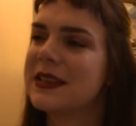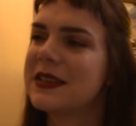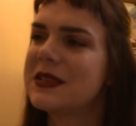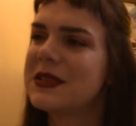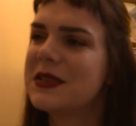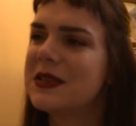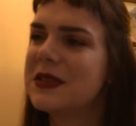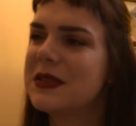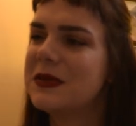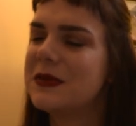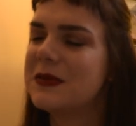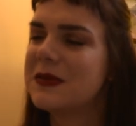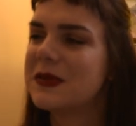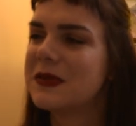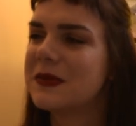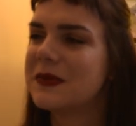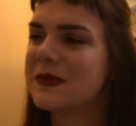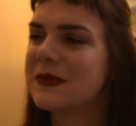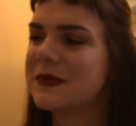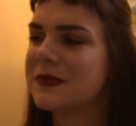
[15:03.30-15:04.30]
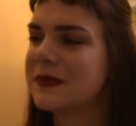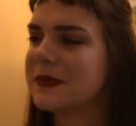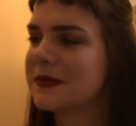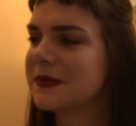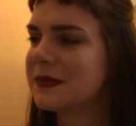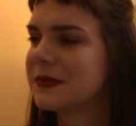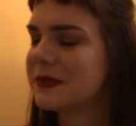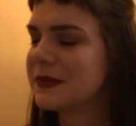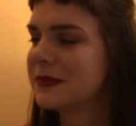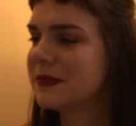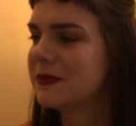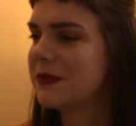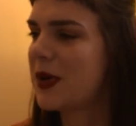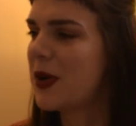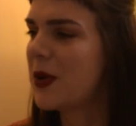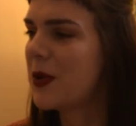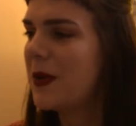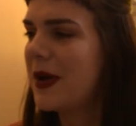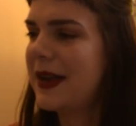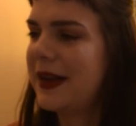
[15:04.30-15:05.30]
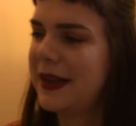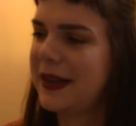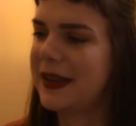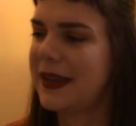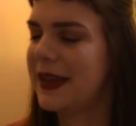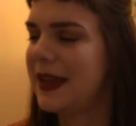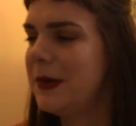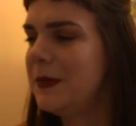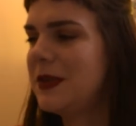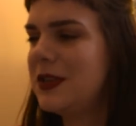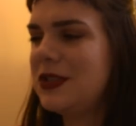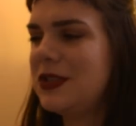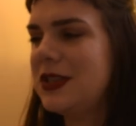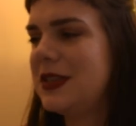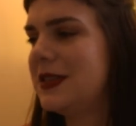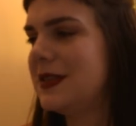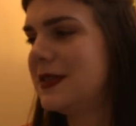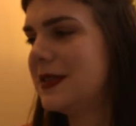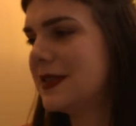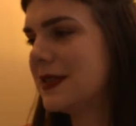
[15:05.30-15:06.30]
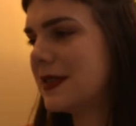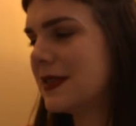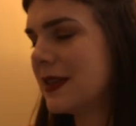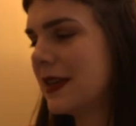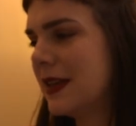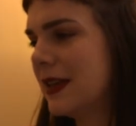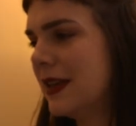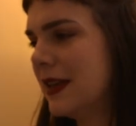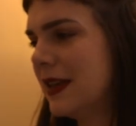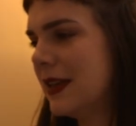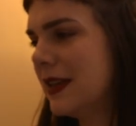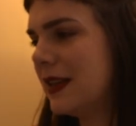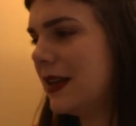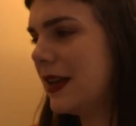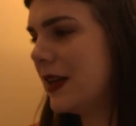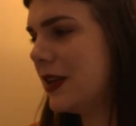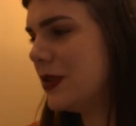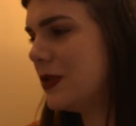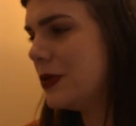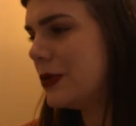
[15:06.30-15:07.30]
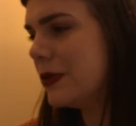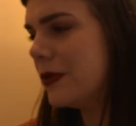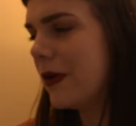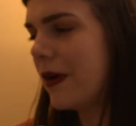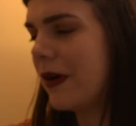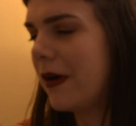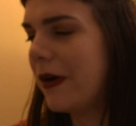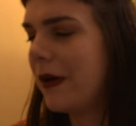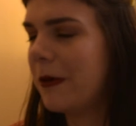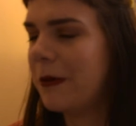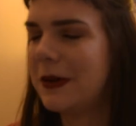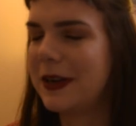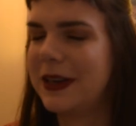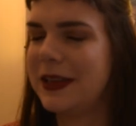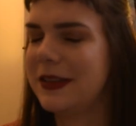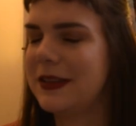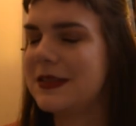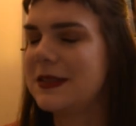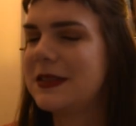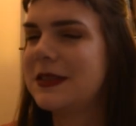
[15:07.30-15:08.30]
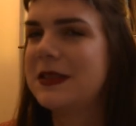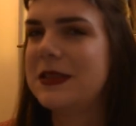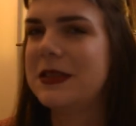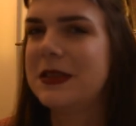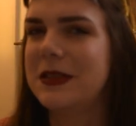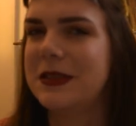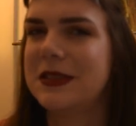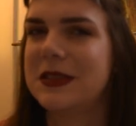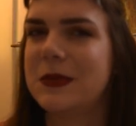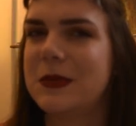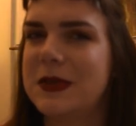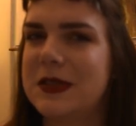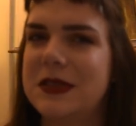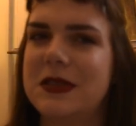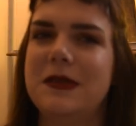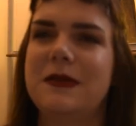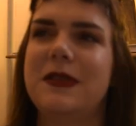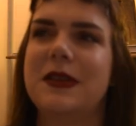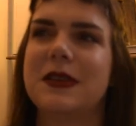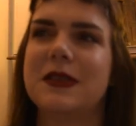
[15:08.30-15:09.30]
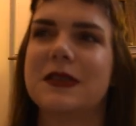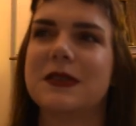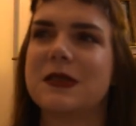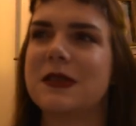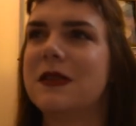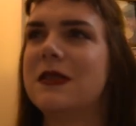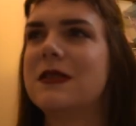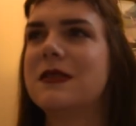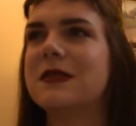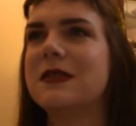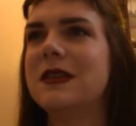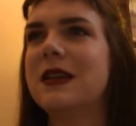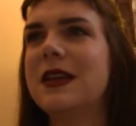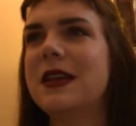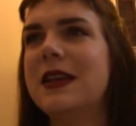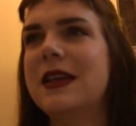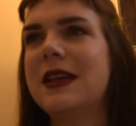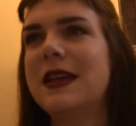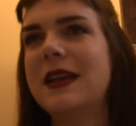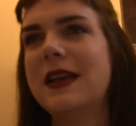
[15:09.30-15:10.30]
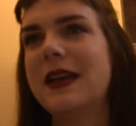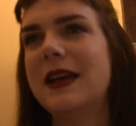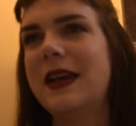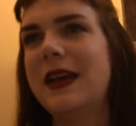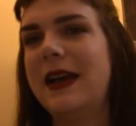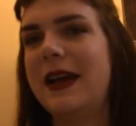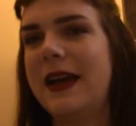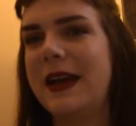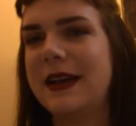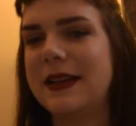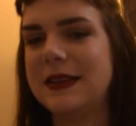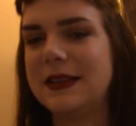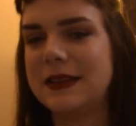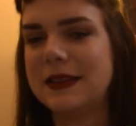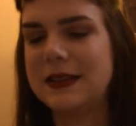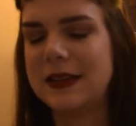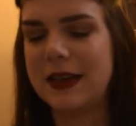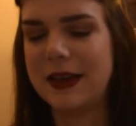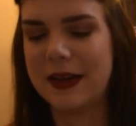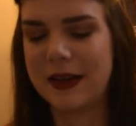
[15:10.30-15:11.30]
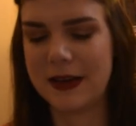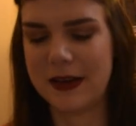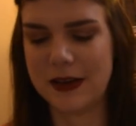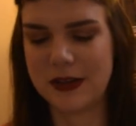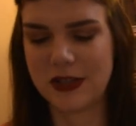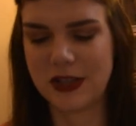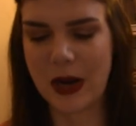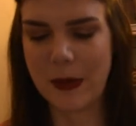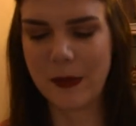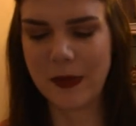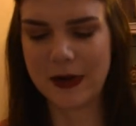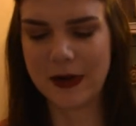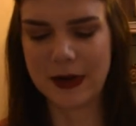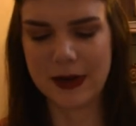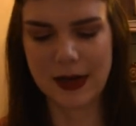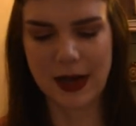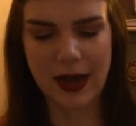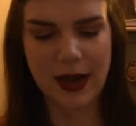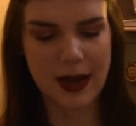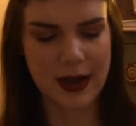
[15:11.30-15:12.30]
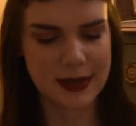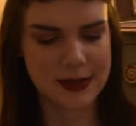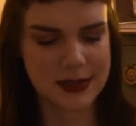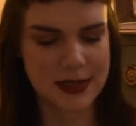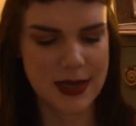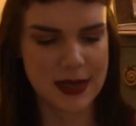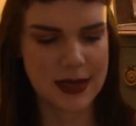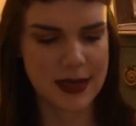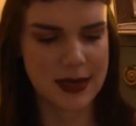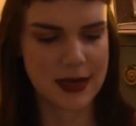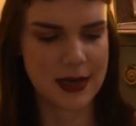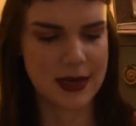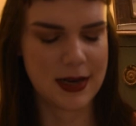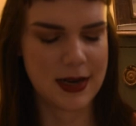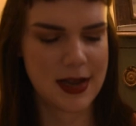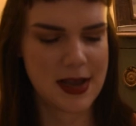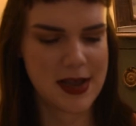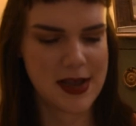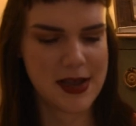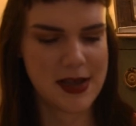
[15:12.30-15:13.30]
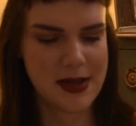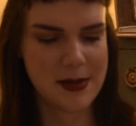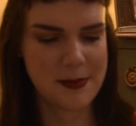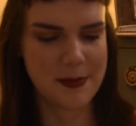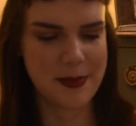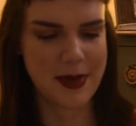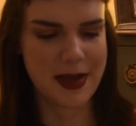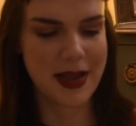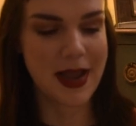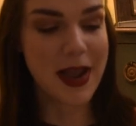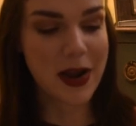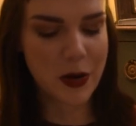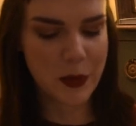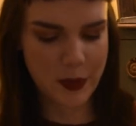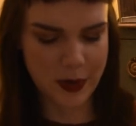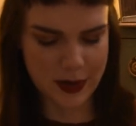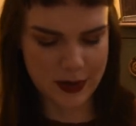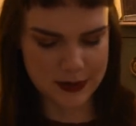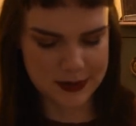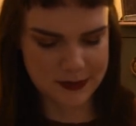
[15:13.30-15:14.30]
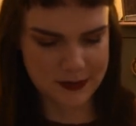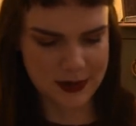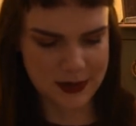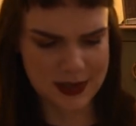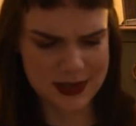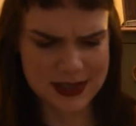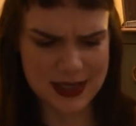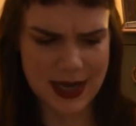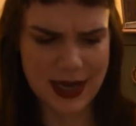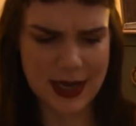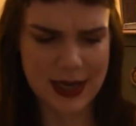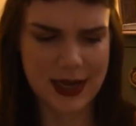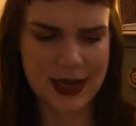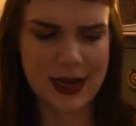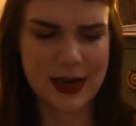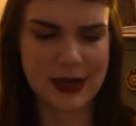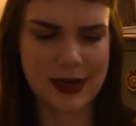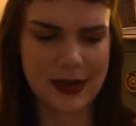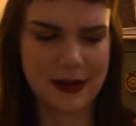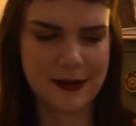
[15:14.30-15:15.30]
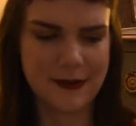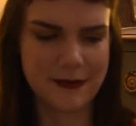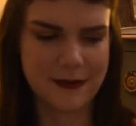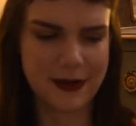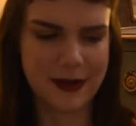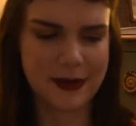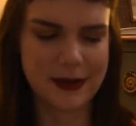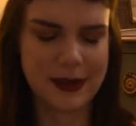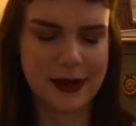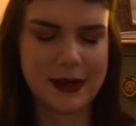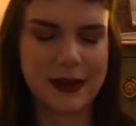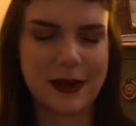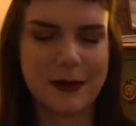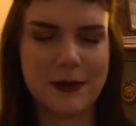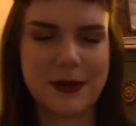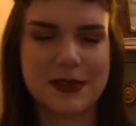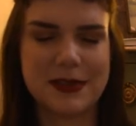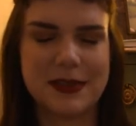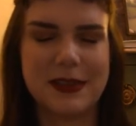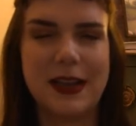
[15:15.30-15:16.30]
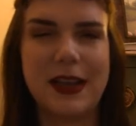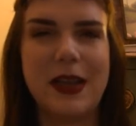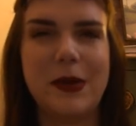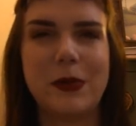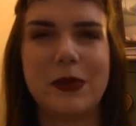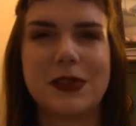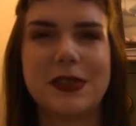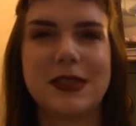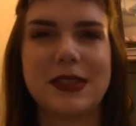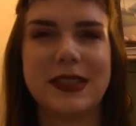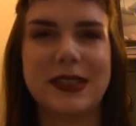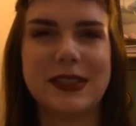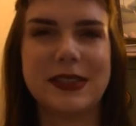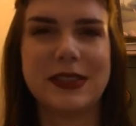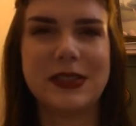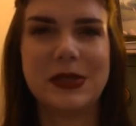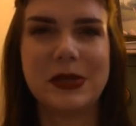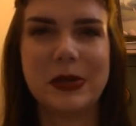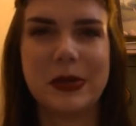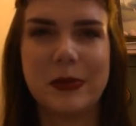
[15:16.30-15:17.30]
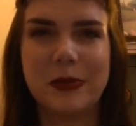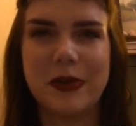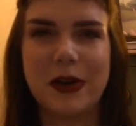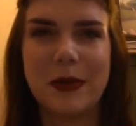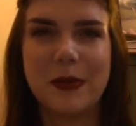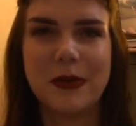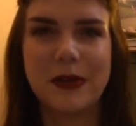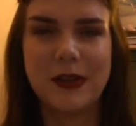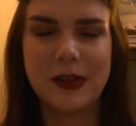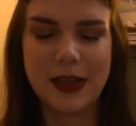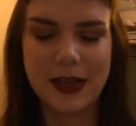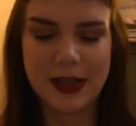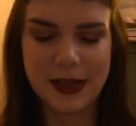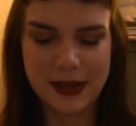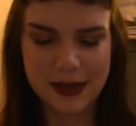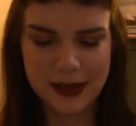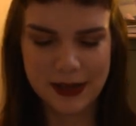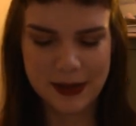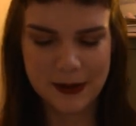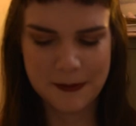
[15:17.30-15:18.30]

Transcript: sort of poetic images that I could draw when I listened to this specific song. And Shepherd had taken my AirPods for the day and I felt like I wasn't able to listen to it properly.